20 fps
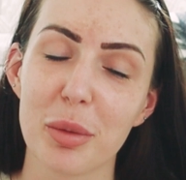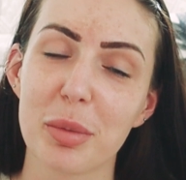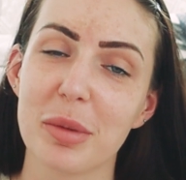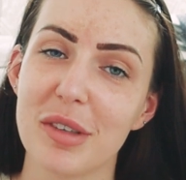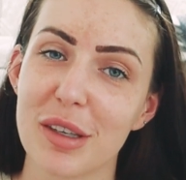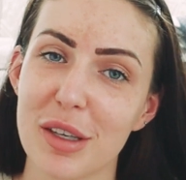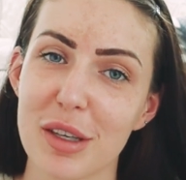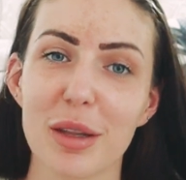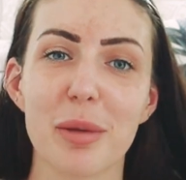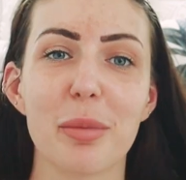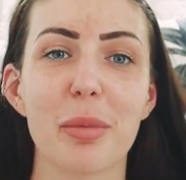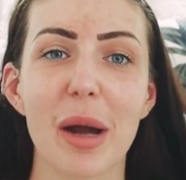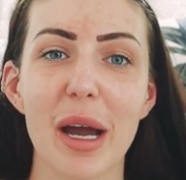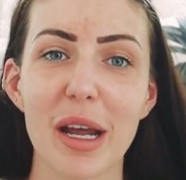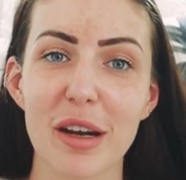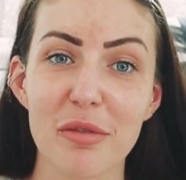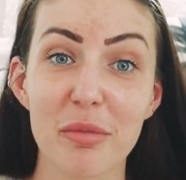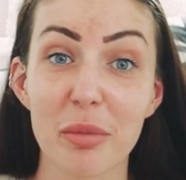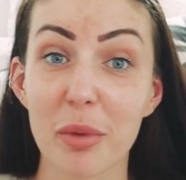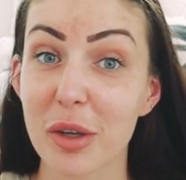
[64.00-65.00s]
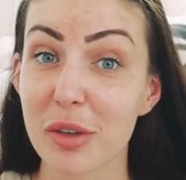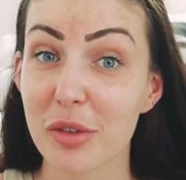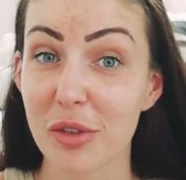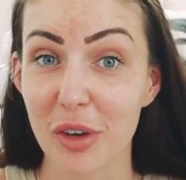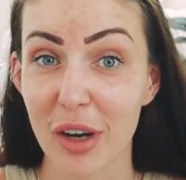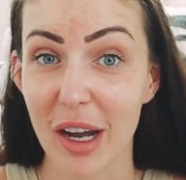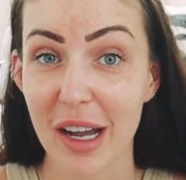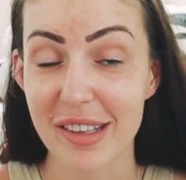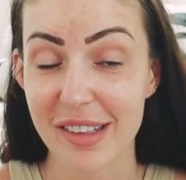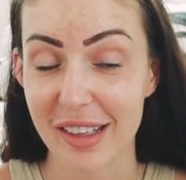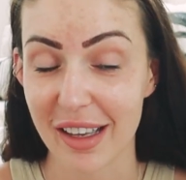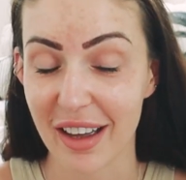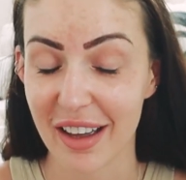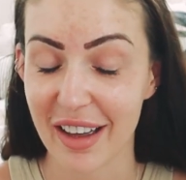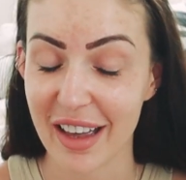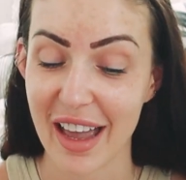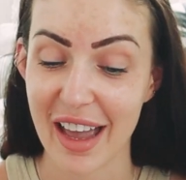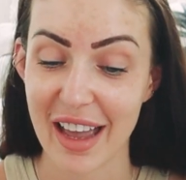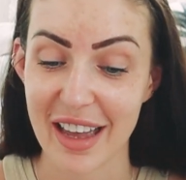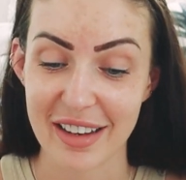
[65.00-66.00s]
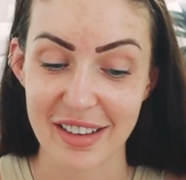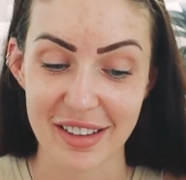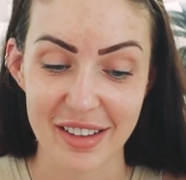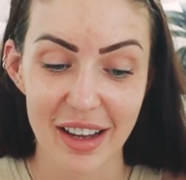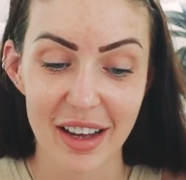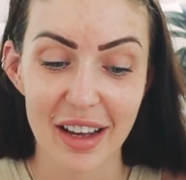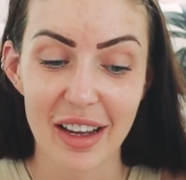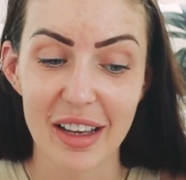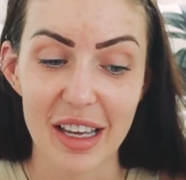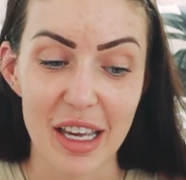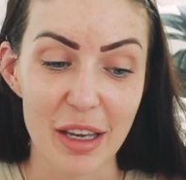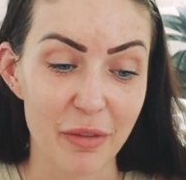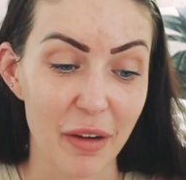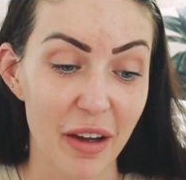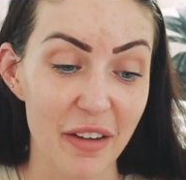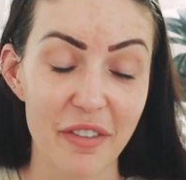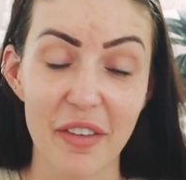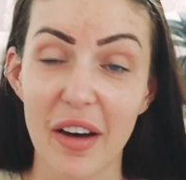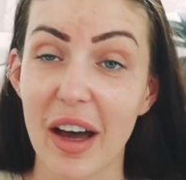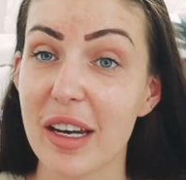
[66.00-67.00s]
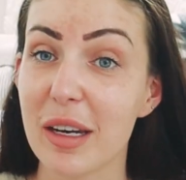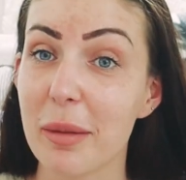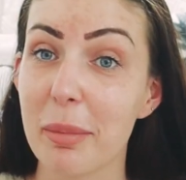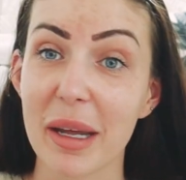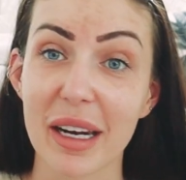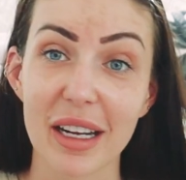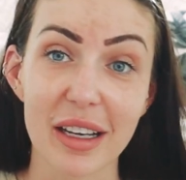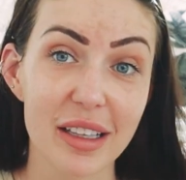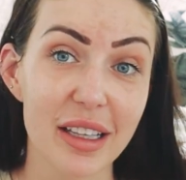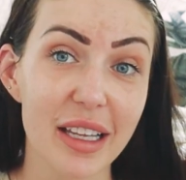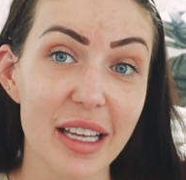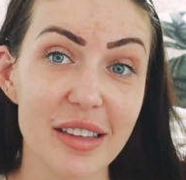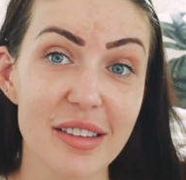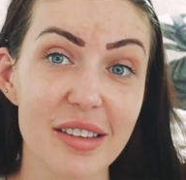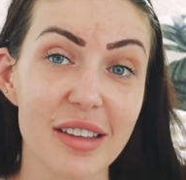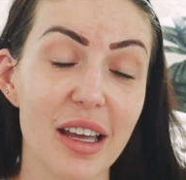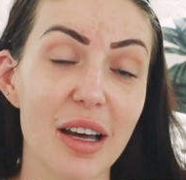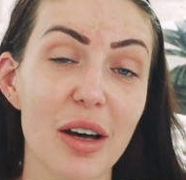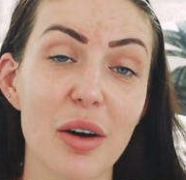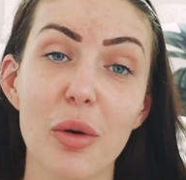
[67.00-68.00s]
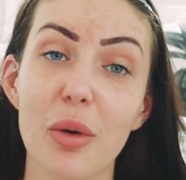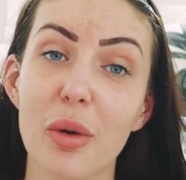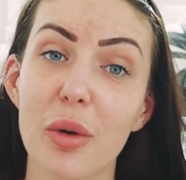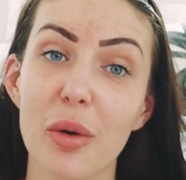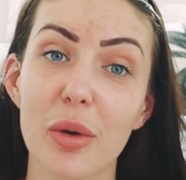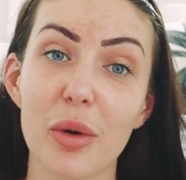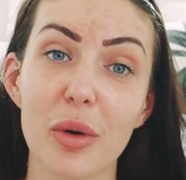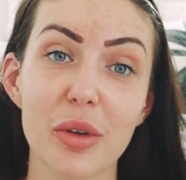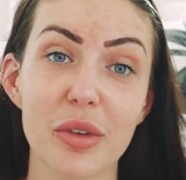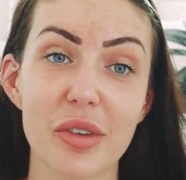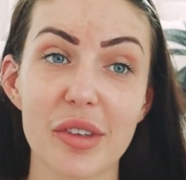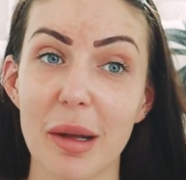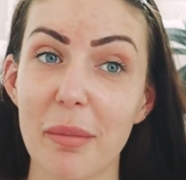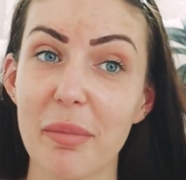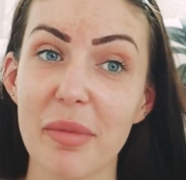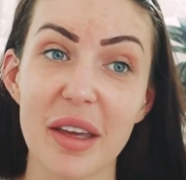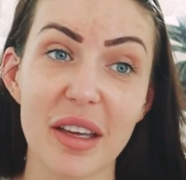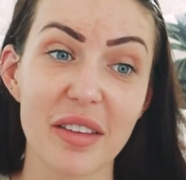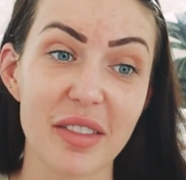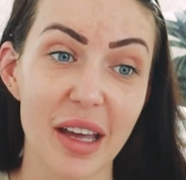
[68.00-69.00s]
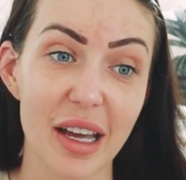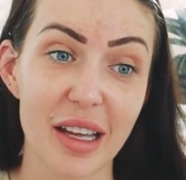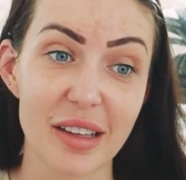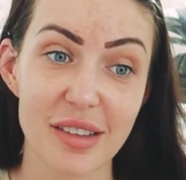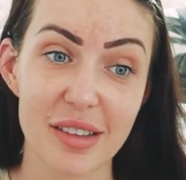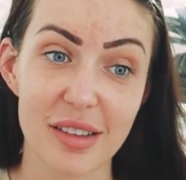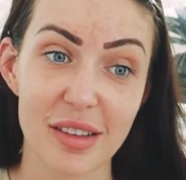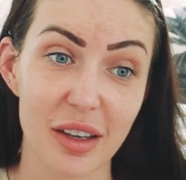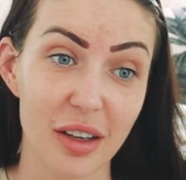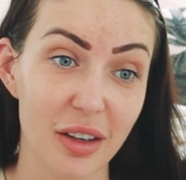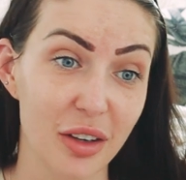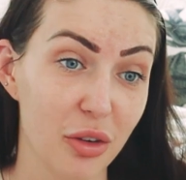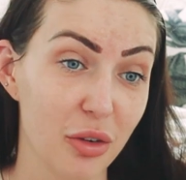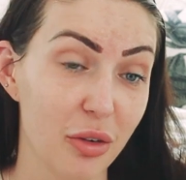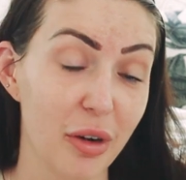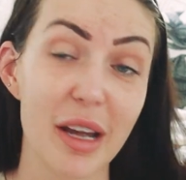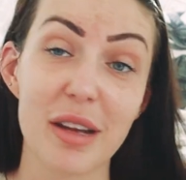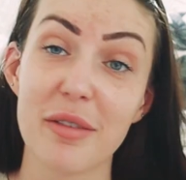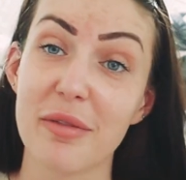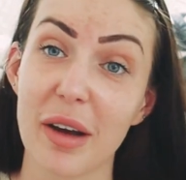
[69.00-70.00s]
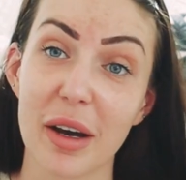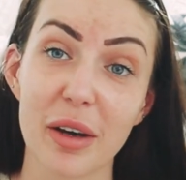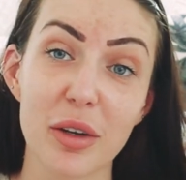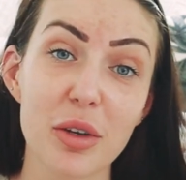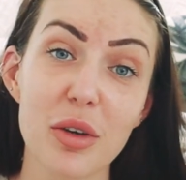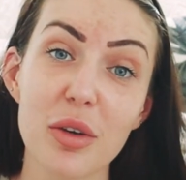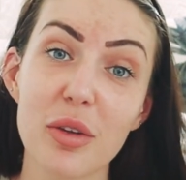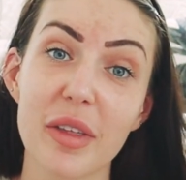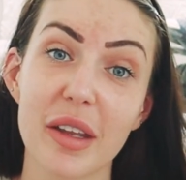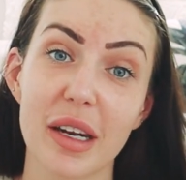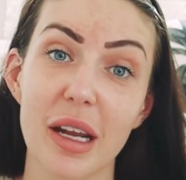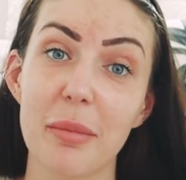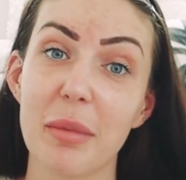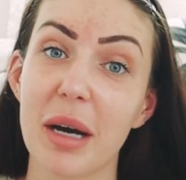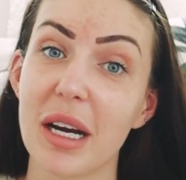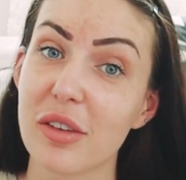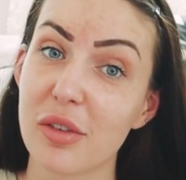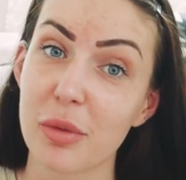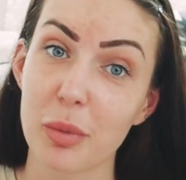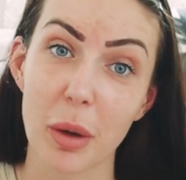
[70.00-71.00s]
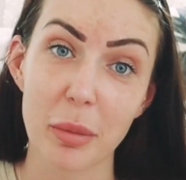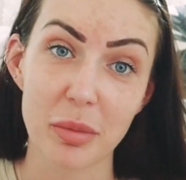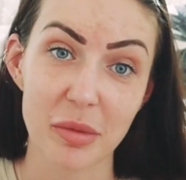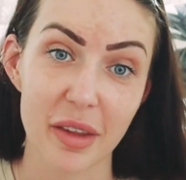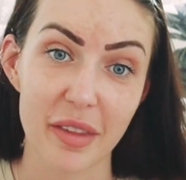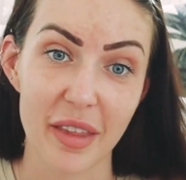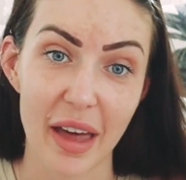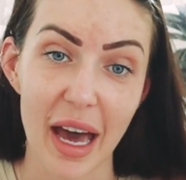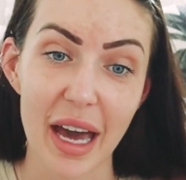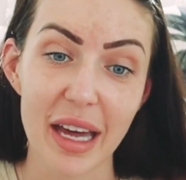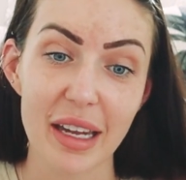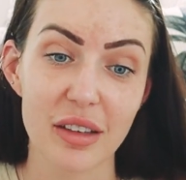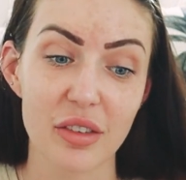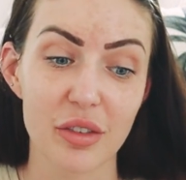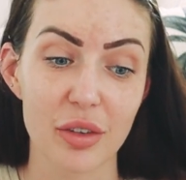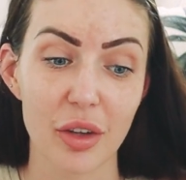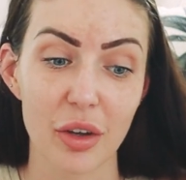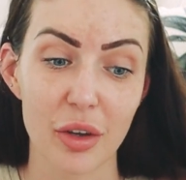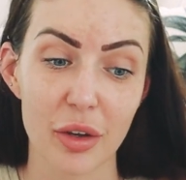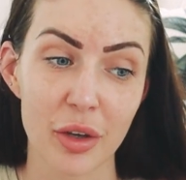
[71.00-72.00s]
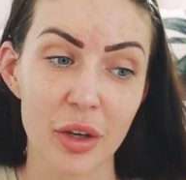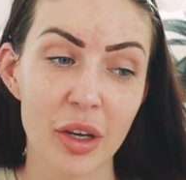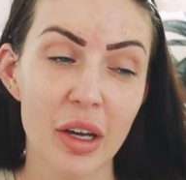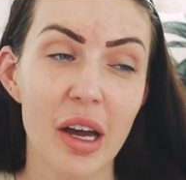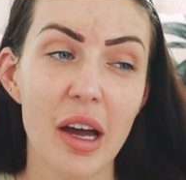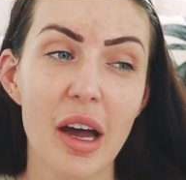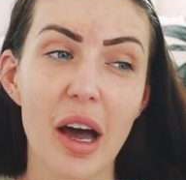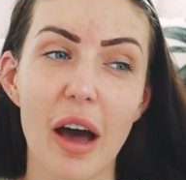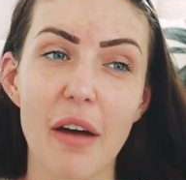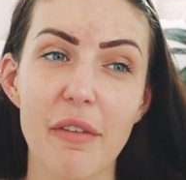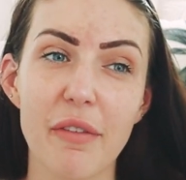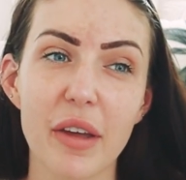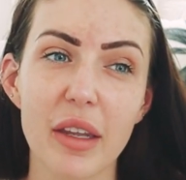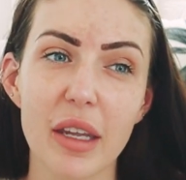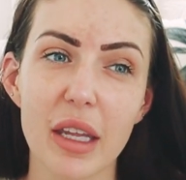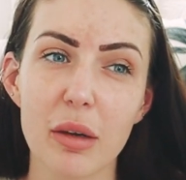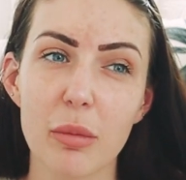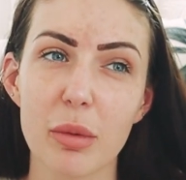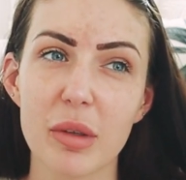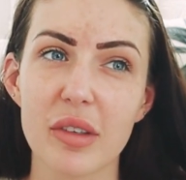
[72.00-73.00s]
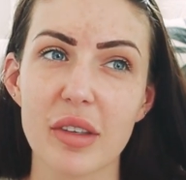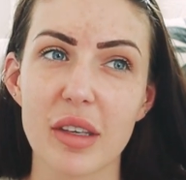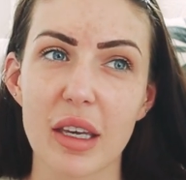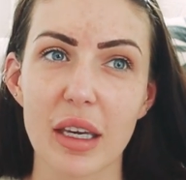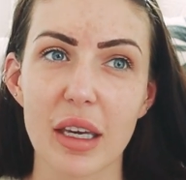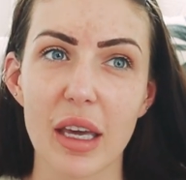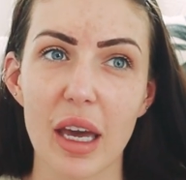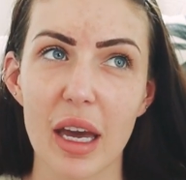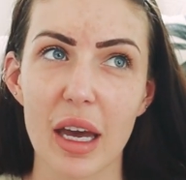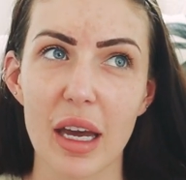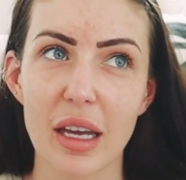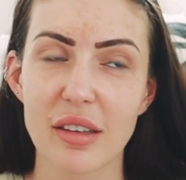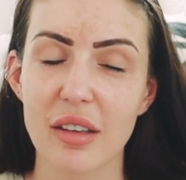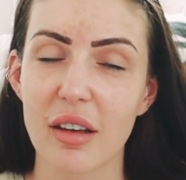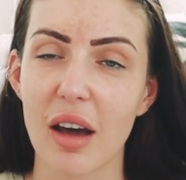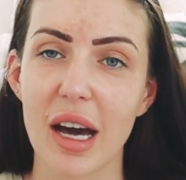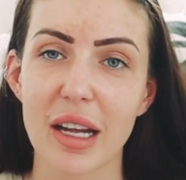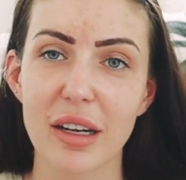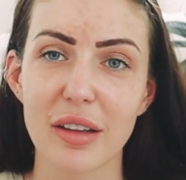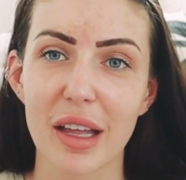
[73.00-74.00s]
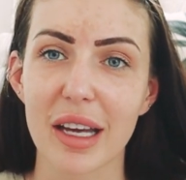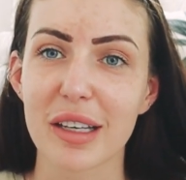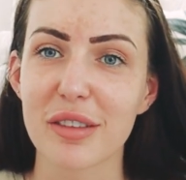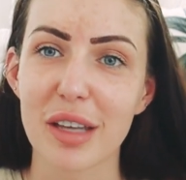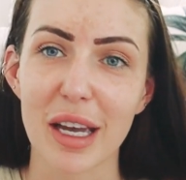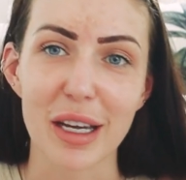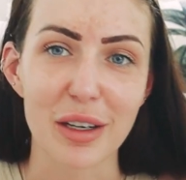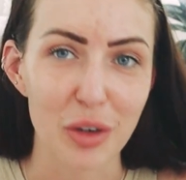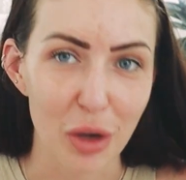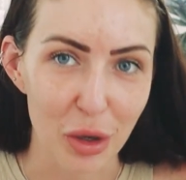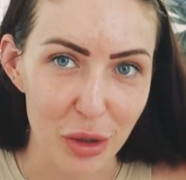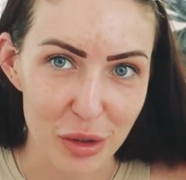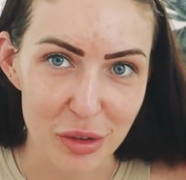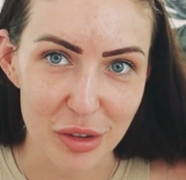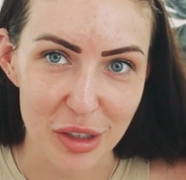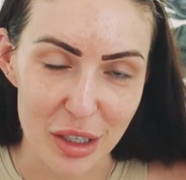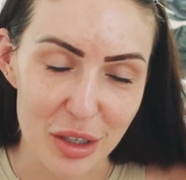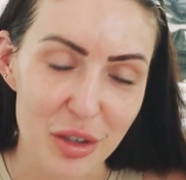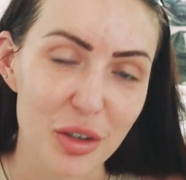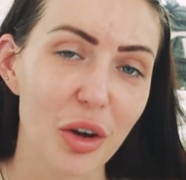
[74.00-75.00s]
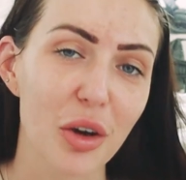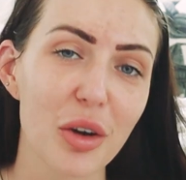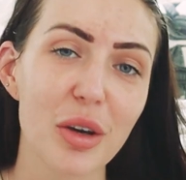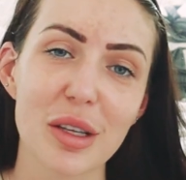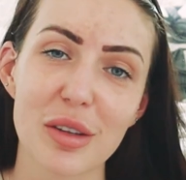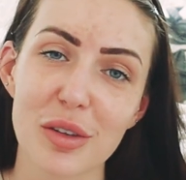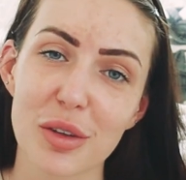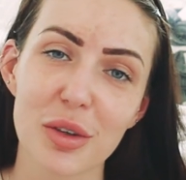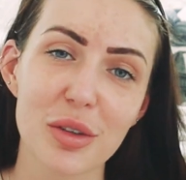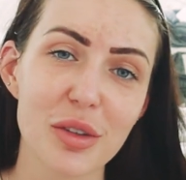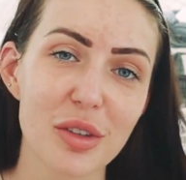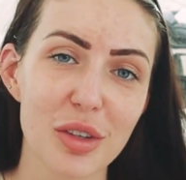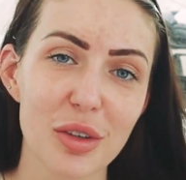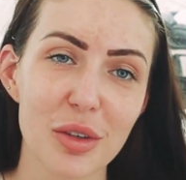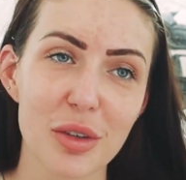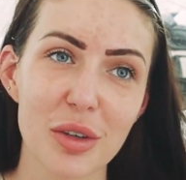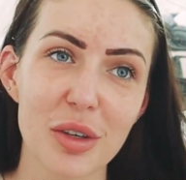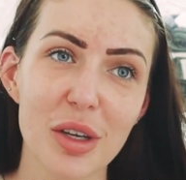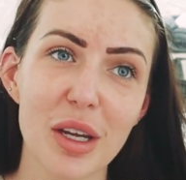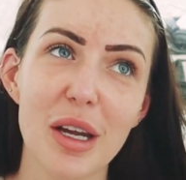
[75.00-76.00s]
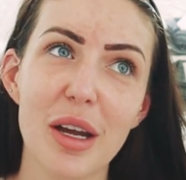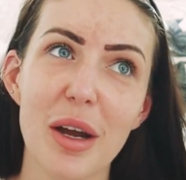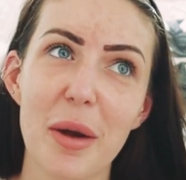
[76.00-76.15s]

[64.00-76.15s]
a particular brand of moisturizer, and if I find a better cleanser or something that's great value, then I might swap to that. So I feel like with skincare, it's kind of like technology, you know, it's good to